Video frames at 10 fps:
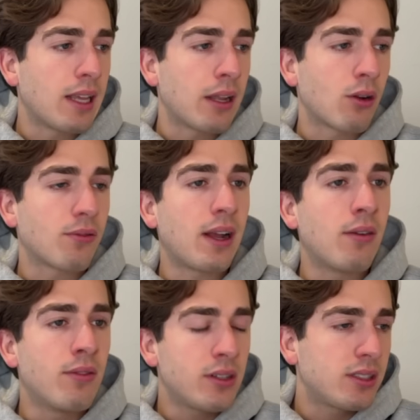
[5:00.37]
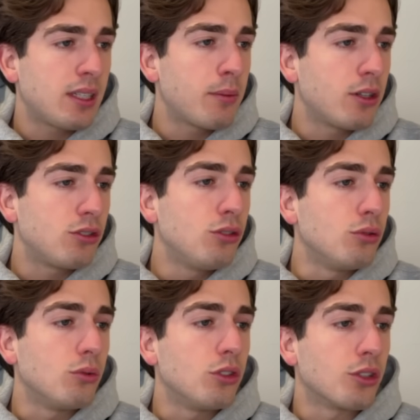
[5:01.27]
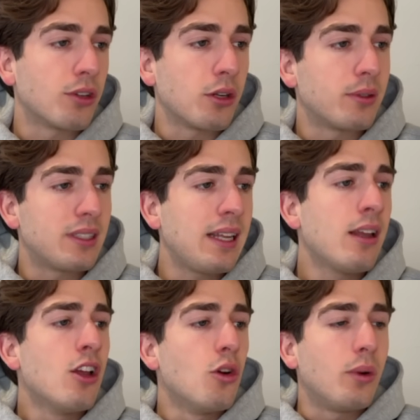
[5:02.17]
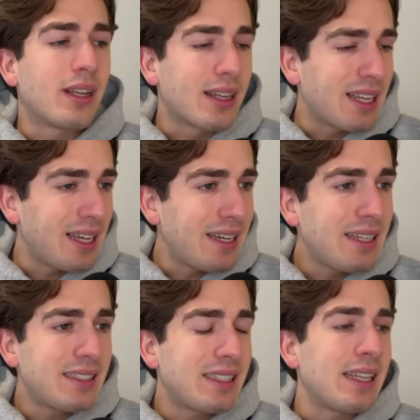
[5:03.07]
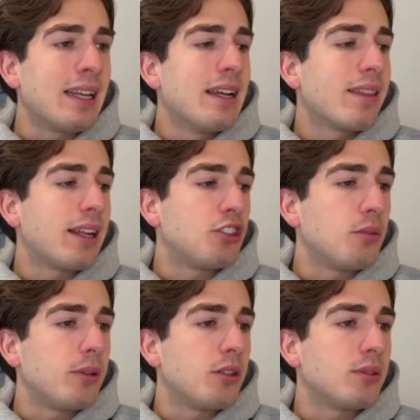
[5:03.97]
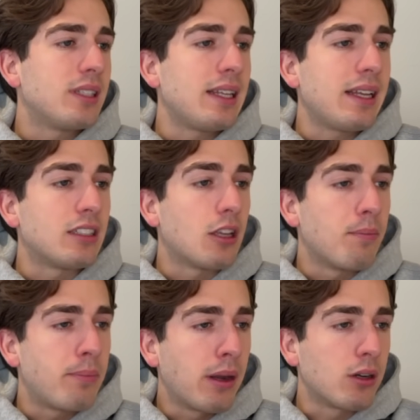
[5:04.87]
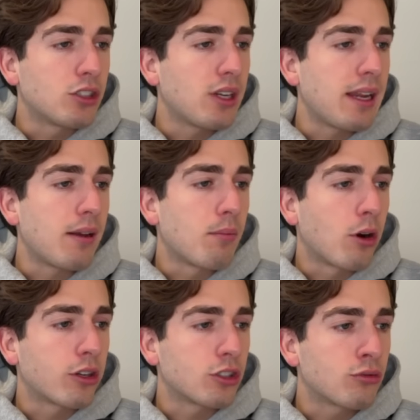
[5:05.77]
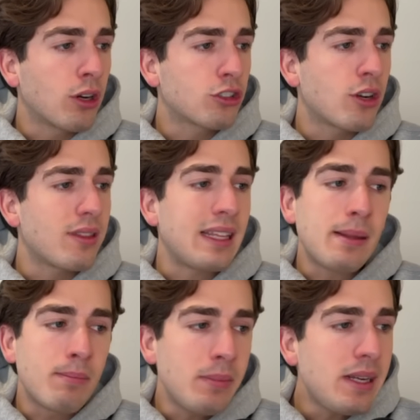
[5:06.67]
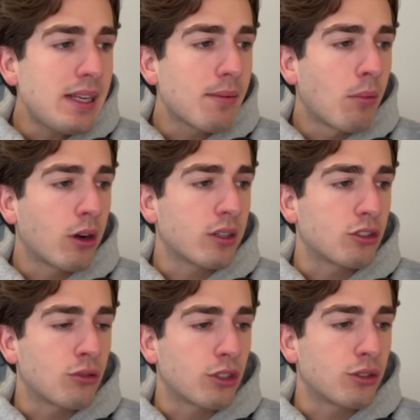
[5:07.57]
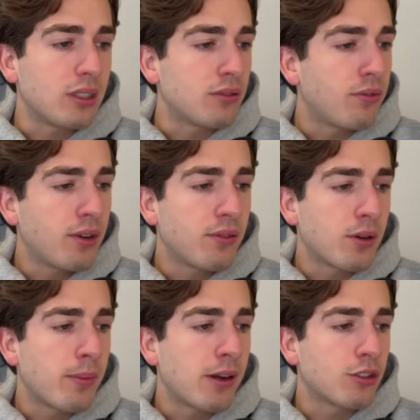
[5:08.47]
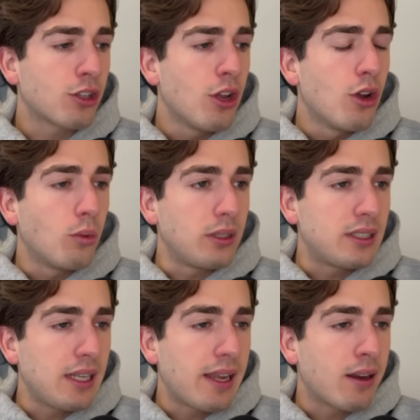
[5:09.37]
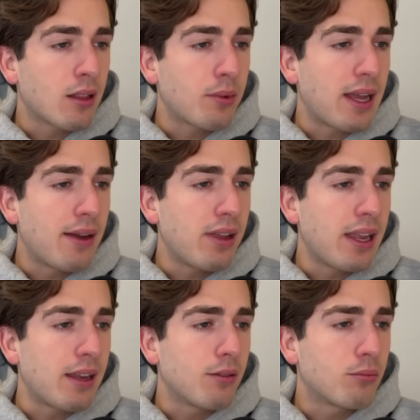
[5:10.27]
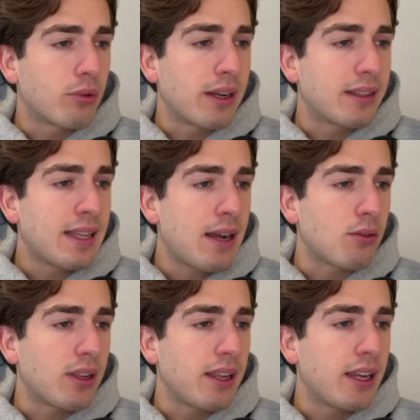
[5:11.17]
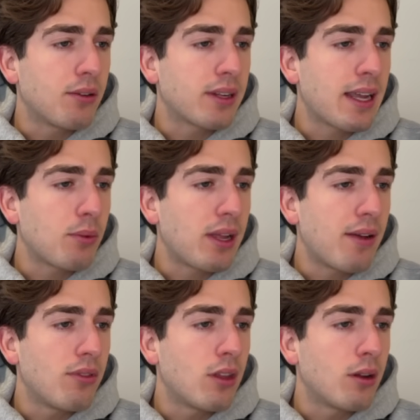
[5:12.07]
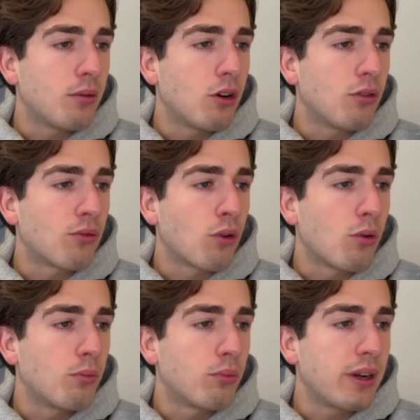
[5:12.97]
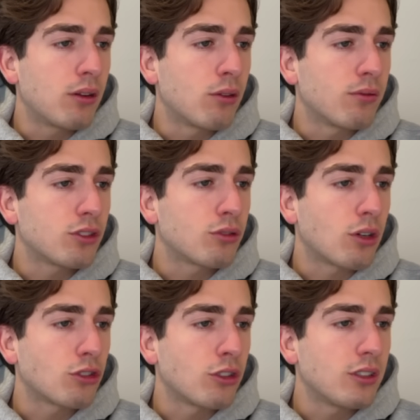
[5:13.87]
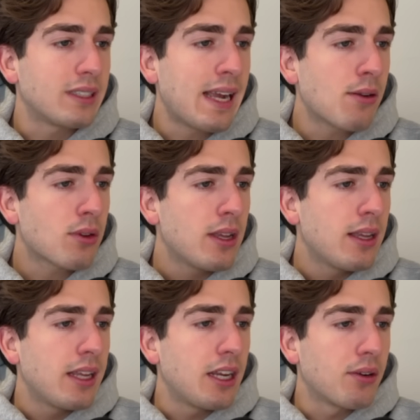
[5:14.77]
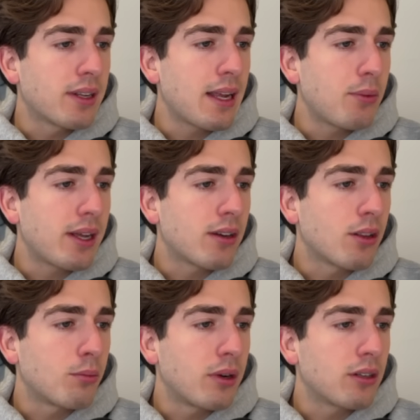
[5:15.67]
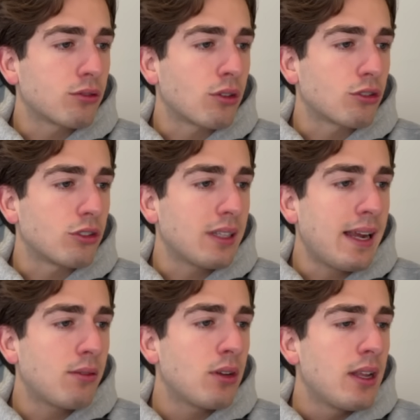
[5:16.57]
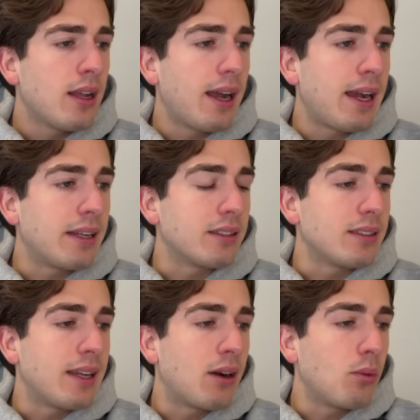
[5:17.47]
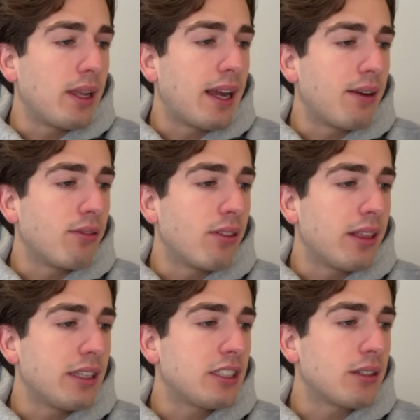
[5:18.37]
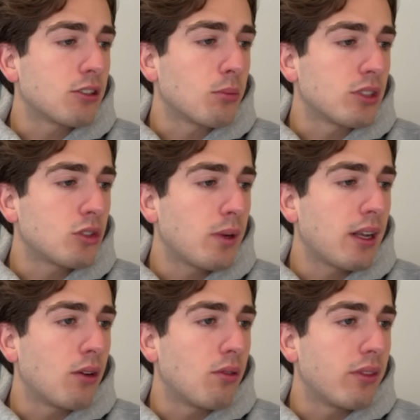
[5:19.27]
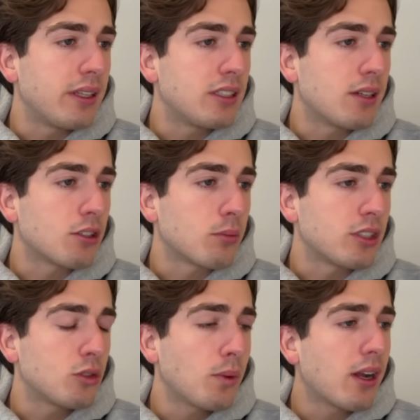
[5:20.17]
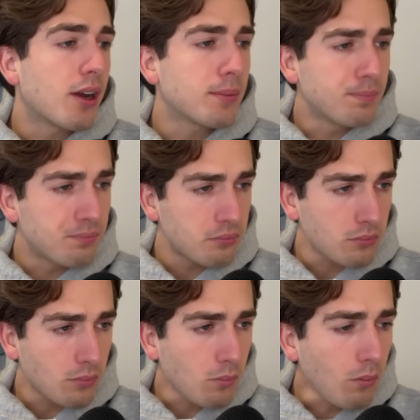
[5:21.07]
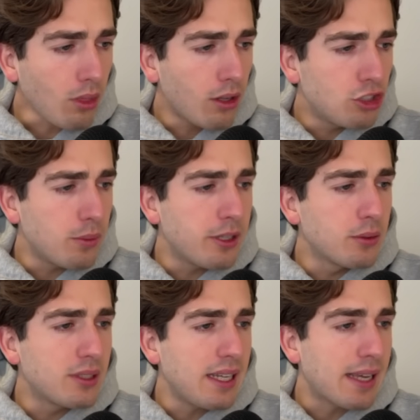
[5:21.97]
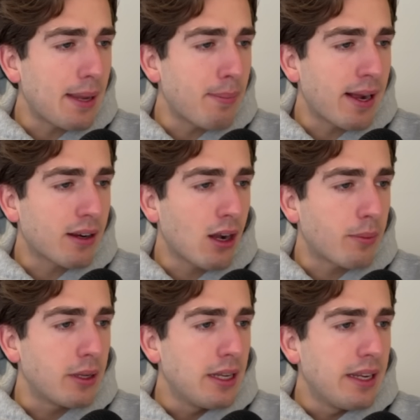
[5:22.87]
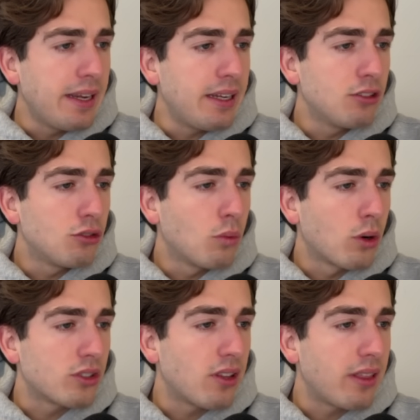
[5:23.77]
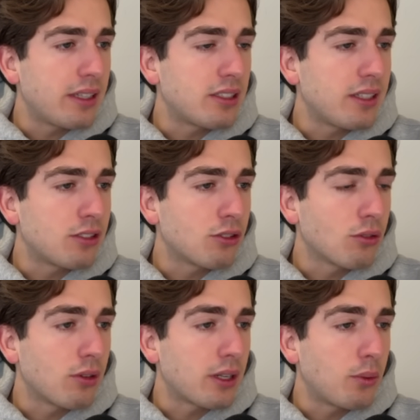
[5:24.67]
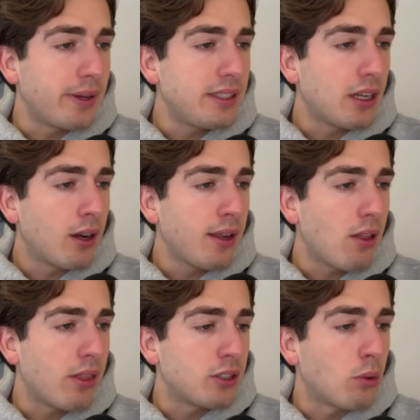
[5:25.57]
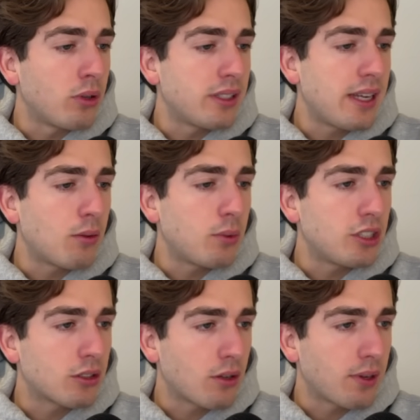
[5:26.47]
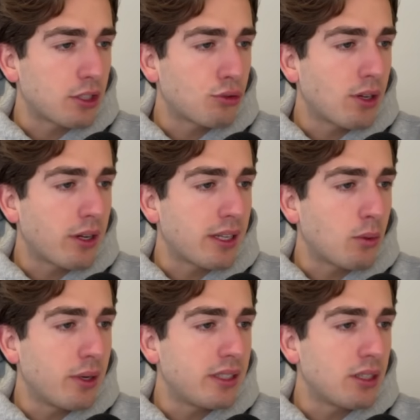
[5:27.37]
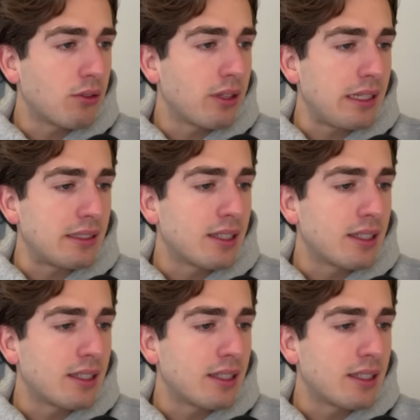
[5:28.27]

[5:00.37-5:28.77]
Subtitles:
off. Now, very similar to EURUSD, we can clearly see that GPUSD is bearish in market structure. The immediate market structure is very, very bearish. We see here that we have a breakdown. Here again, we have the overall break of structure down. Here again, we had another break of structure down, and now we have this here as my swing low, this here as my swing high. GPUSD came back up in towards this internal liquidity high, this point here, which is kind of like trendline liquidity on these